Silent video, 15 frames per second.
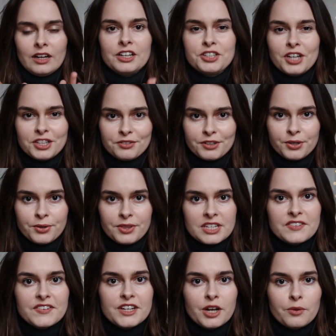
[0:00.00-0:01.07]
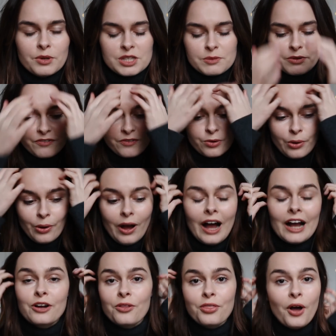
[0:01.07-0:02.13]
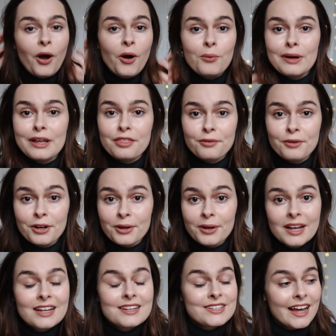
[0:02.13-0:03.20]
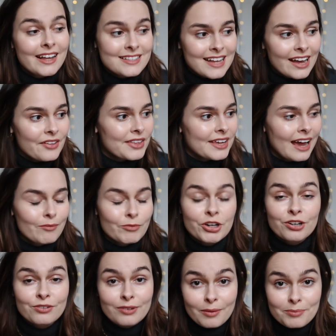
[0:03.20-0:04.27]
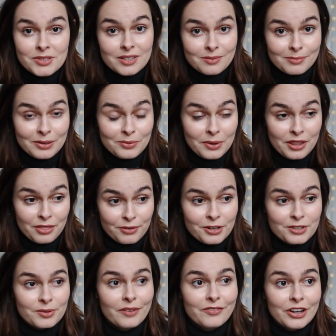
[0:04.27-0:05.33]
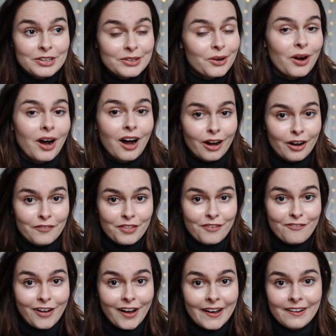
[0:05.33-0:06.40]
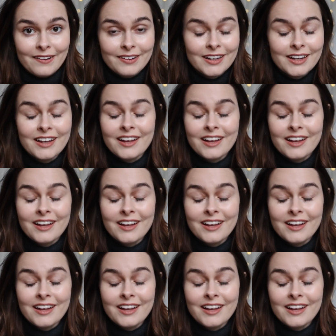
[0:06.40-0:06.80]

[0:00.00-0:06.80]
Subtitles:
I tried to record this video once before. I got the whole way through. Turns out the camera corrupted midway through, so I've only got half the file.